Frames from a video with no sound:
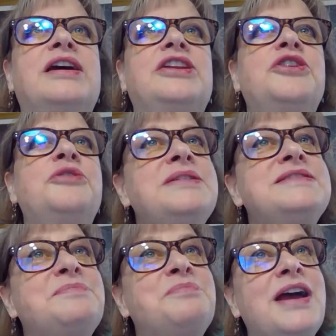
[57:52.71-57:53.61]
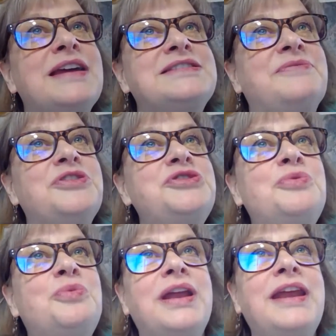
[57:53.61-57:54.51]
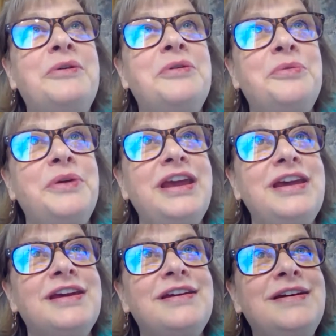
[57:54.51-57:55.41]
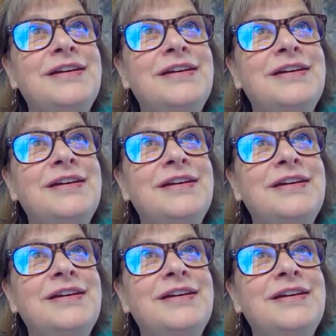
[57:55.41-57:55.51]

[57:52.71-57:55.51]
And you'd be surprised if you do 1 hour a week